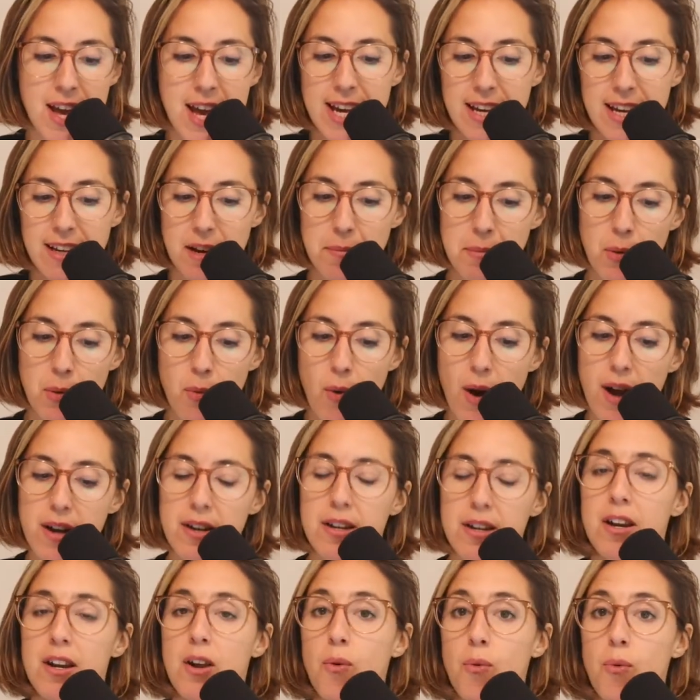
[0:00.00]
Number 1,
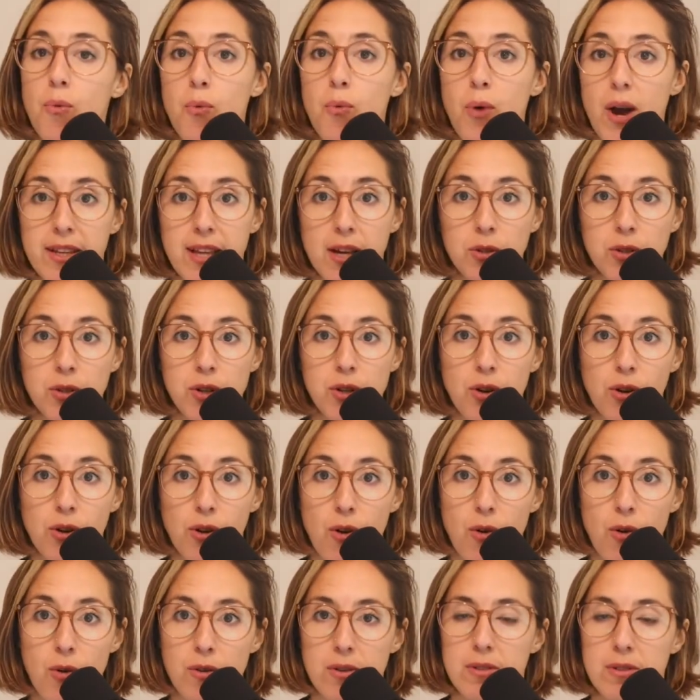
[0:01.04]
write down your
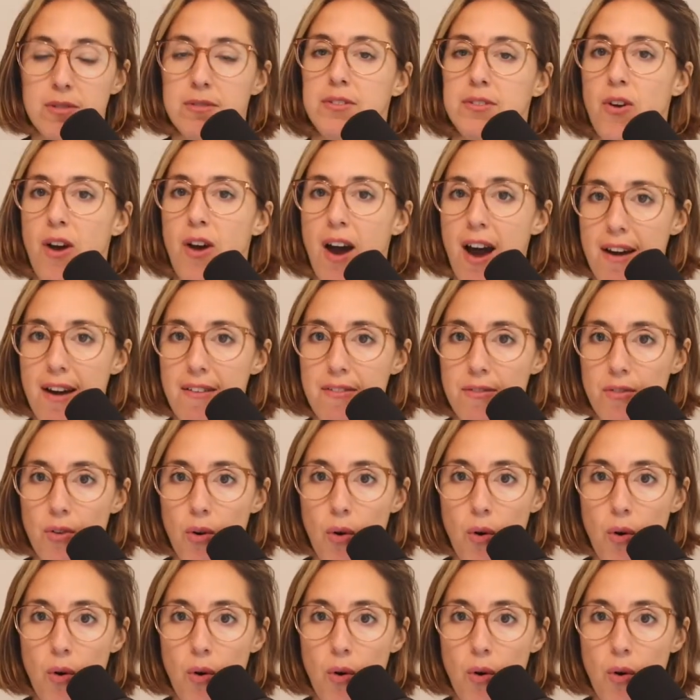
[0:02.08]
goal. You have over